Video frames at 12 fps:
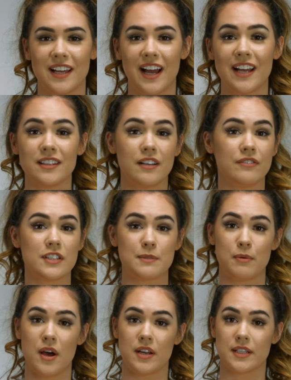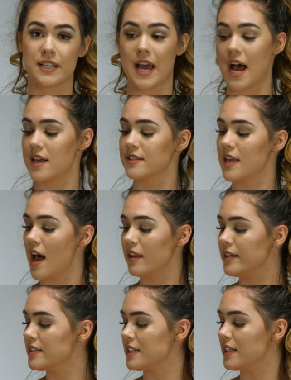I love this product. It has
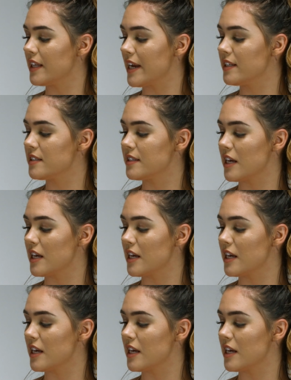LED lights